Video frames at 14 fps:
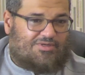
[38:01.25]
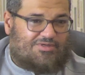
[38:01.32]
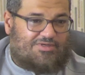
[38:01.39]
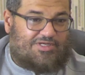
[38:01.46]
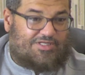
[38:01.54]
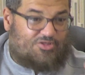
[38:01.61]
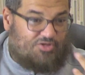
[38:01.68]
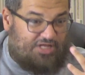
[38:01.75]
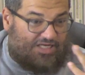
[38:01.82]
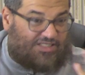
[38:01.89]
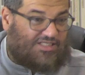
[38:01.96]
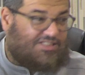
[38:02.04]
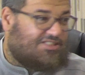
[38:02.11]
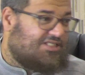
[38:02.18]
And to that
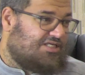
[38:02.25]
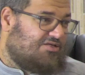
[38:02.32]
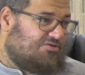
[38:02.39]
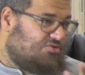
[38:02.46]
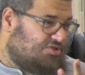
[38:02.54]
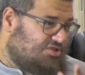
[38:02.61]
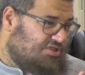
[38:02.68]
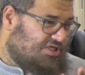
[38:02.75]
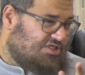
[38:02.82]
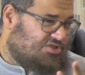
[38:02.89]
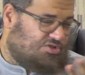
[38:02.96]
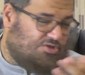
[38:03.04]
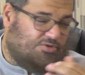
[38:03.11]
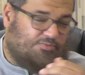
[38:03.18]
extent, which is not
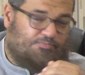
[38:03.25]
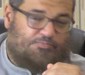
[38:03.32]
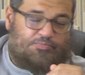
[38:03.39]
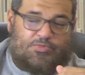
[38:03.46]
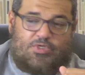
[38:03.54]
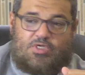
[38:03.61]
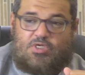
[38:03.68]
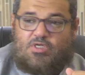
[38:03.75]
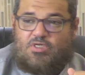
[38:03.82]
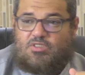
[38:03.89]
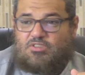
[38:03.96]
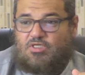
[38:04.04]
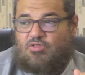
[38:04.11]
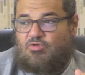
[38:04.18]
true.
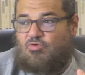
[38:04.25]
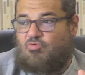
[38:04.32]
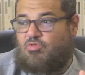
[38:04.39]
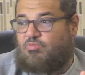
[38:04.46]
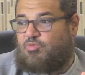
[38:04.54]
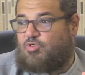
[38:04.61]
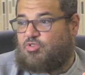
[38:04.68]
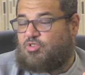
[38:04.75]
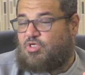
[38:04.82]
There's nothing wrong with the person.